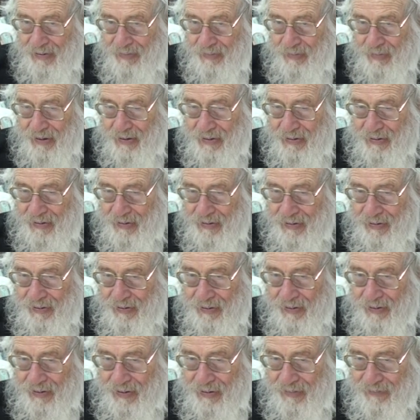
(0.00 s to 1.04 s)
but it's
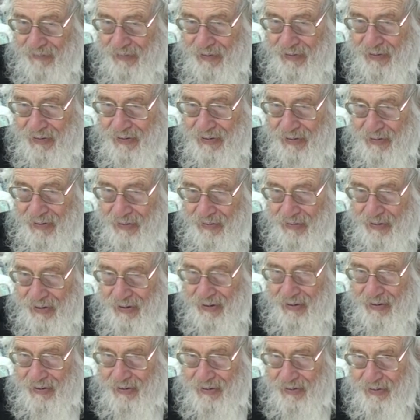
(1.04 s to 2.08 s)
only when you
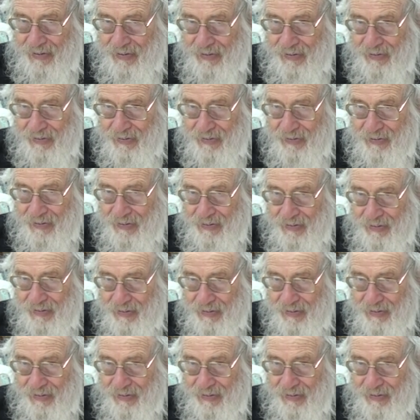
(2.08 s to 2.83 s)
take soon,